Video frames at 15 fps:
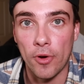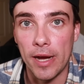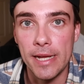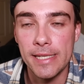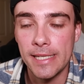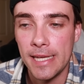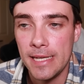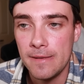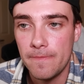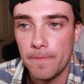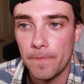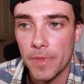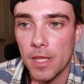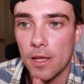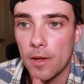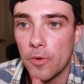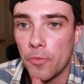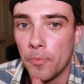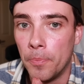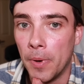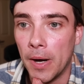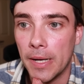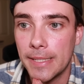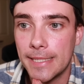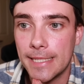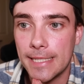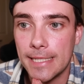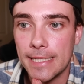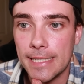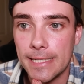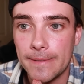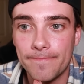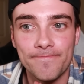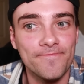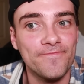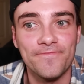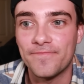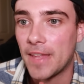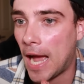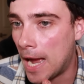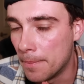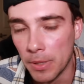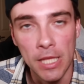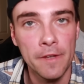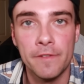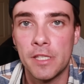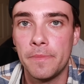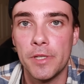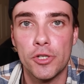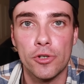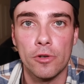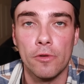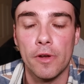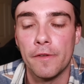crazy, but I believe it to be true.